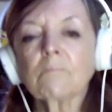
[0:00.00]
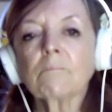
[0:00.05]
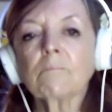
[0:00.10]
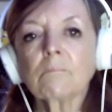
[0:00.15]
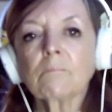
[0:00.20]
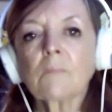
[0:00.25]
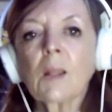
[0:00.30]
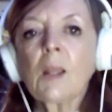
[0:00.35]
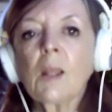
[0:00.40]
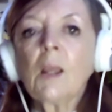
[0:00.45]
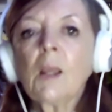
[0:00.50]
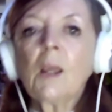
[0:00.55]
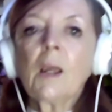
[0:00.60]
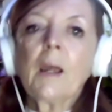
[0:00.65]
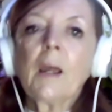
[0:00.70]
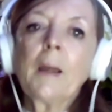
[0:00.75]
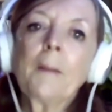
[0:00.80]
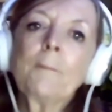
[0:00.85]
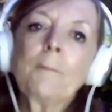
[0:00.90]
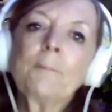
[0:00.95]
Hmm.
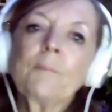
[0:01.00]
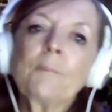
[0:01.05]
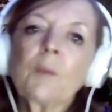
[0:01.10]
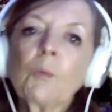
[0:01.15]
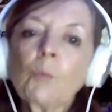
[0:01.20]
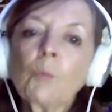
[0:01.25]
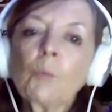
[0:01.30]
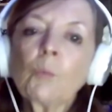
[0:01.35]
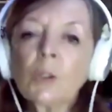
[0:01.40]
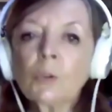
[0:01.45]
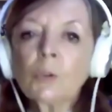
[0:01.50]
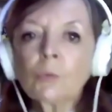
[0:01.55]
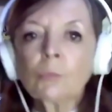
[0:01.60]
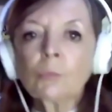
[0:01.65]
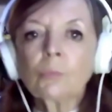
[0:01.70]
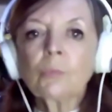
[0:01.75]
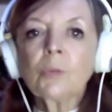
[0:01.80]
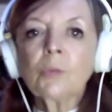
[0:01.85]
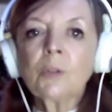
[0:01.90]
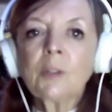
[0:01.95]
Um, well,
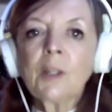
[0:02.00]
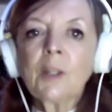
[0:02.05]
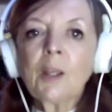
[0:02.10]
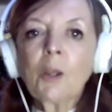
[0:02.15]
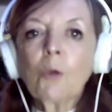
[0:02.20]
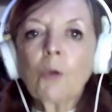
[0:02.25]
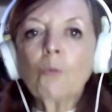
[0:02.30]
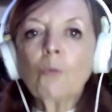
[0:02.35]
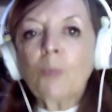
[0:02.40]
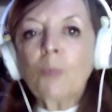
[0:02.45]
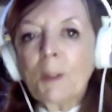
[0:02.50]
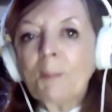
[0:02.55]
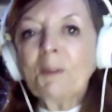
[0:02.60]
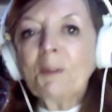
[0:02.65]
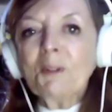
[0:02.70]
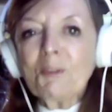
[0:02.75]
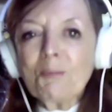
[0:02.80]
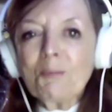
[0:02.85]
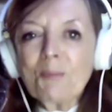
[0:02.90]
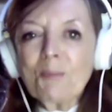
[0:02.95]
women
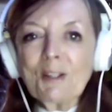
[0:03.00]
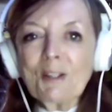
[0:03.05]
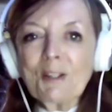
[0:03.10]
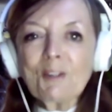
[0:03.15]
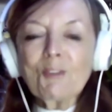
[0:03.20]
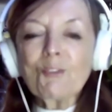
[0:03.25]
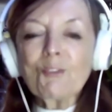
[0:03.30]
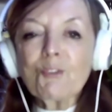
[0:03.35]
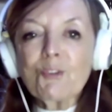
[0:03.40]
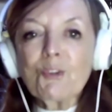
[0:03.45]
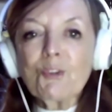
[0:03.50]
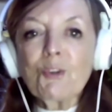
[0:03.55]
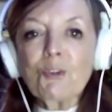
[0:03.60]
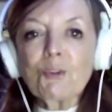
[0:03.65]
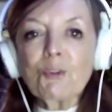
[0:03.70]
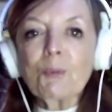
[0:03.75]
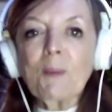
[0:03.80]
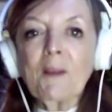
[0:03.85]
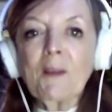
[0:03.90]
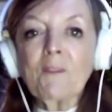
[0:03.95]
have been
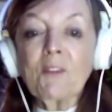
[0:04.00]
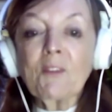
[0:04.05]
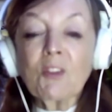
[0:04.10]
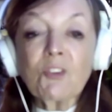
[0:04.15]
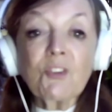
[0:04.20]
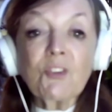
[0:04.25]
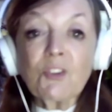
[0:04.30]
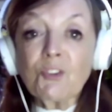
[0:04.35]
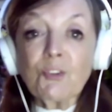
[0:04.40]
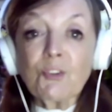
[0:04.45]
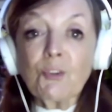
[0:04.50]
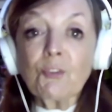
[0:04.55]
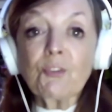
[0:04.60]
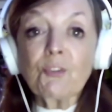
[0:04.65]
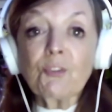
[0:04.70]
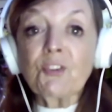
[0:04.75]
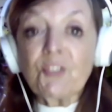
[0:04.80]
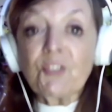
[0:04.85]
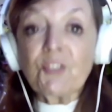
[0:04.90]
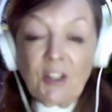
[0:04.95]
concerned about this issue
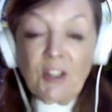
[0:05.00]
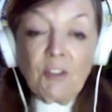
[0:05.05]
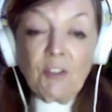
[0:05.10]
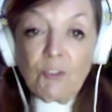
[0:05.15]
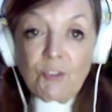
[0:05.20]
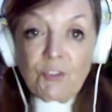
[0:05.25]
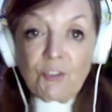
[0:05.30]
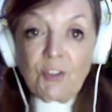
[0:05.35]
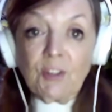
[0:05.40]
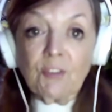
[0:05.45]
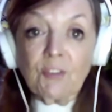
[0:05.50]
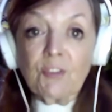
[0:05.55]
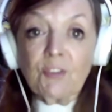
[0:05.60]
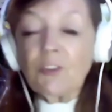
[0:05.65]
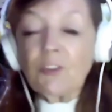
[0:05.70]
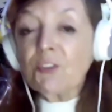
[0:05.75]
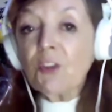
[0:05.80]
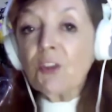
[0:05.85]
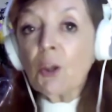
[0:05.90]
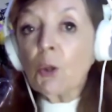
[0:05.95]
for centuries.
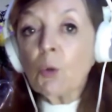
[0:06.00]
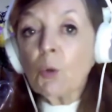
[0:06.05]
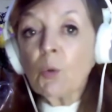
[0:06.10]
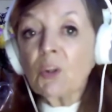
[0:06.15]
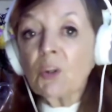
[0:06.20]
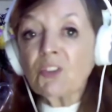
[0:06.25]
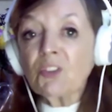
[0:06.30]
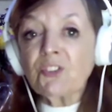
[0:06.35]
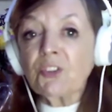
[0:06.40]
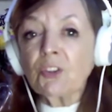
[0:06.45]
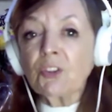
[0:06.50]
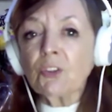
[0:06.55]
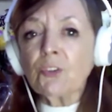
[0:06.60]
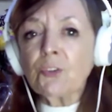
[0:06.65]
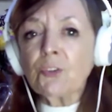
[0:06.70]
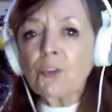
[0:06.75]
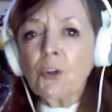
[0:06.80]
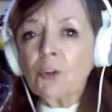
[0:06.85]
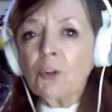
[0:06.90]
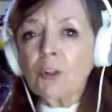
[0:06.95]
There's no question.
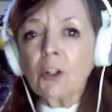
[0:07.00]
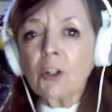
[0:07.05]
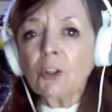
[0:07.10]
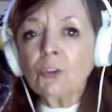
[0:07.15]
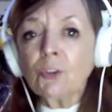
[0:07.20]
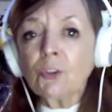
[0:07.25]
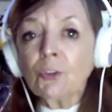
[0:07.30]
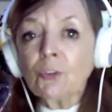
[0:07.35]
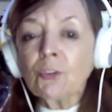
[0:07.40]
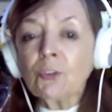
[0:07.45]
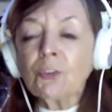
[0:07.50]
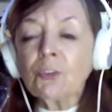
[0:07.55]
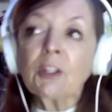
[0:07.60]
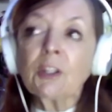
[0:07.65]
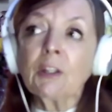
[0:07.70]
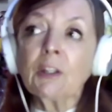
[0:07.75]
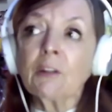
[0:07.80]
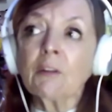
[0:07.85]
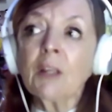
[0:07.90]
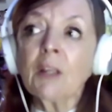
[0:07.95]
It's not a new
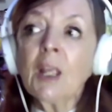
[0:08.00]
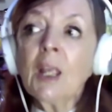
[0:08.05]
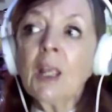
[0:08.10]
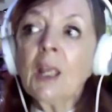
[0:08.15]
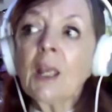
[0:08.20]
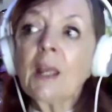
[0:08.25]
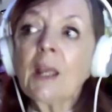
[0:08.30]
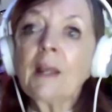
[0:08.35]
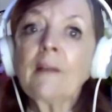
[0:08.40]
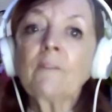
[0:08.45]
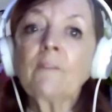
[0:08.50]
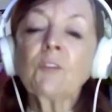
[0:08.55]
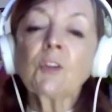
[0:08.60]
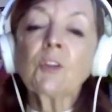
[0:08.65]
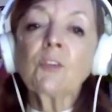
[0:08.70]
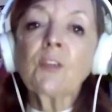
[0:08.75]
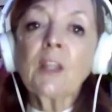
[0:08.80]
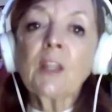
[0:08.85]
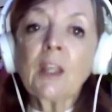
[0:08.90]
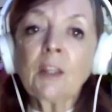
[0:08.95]
thing. And
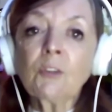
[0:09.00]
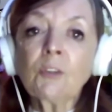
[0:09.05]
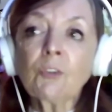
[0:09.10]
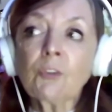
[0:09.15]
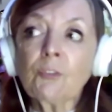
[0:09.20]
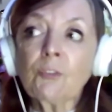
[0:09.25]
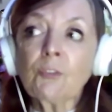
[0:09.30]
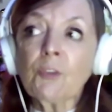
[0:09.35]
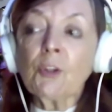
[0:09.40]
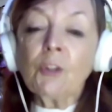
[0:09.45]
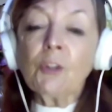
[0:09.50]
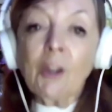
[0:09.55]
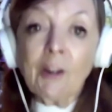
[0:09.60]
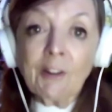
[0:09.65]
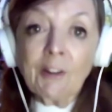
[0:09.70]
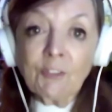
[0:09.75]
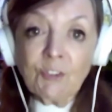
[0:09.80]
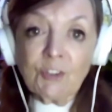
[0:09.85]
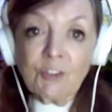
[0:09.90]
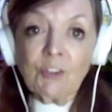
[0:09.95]
at the end of the
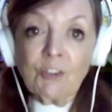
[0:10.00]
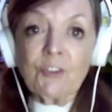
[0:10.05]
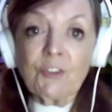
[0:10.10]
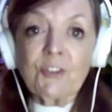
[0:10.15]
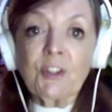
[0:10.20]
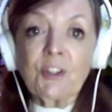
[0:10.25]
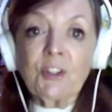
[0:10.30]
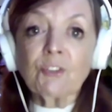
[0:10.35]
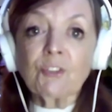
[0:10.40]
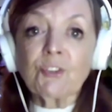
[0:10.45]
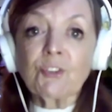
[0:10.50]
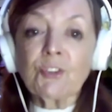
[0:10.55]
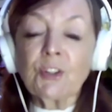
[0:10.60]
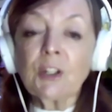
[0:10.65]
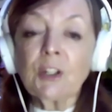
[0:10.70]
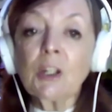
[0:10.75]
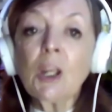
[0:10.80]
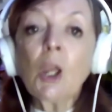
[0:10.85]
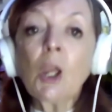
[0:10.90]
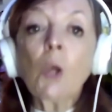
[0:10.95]
19th
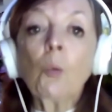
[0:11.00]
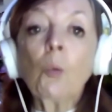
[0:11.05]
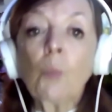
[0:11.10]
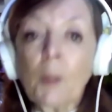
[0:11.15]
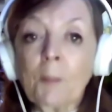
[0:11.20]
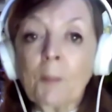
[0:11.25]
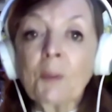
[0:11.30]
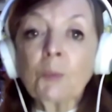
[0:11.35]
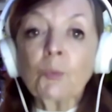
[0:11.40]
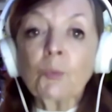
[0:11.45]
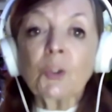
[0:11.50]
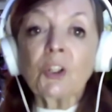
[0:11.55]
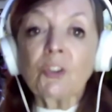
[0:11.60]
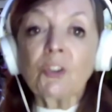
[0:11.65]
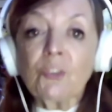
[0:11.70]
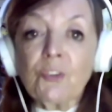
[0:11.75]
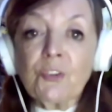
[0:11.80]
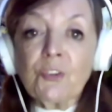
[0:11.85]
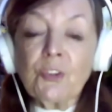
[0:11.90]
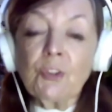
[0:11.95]
century, women were
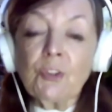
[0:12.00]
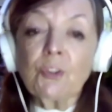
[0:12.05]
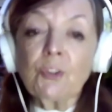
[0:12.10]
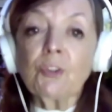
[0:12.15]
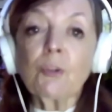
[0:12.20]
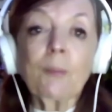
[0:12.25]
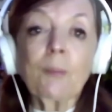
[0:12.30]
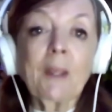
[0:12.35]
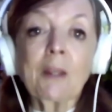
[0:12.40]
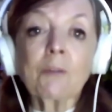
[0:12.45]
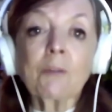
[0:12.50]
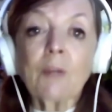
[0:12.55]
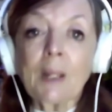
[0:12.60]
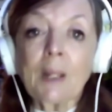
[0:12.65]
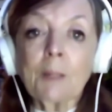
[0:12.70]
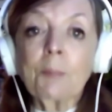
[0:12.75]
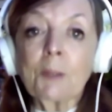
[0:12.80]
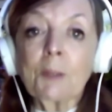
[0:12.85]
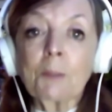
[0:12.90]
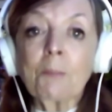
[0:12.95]
concerned about
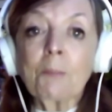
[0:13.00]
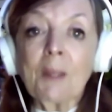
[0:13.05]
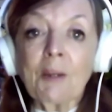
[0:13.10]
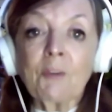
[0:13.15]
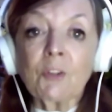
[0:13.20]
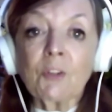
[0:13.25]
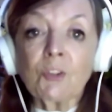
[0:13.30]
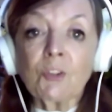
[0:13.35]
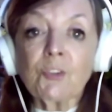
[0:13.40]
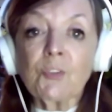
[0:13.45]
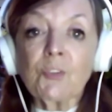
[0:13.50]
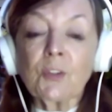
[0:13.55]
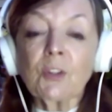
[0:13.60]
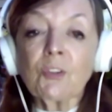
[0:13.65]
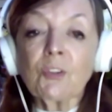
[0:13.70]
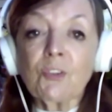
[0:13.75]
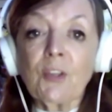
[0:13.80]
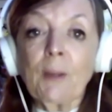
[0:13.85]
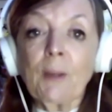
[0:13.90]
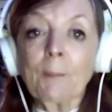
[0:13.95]
rape in marriage, for
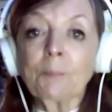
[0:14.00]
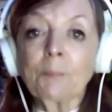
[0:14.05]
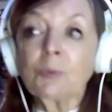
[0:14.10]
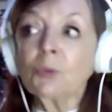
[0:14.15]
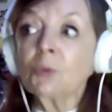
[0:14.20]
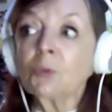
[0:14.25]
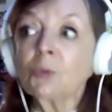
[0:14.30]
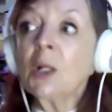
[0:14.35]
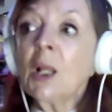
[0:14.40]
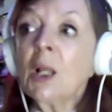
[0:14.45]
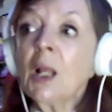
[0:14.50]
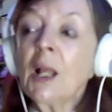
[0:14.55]
example.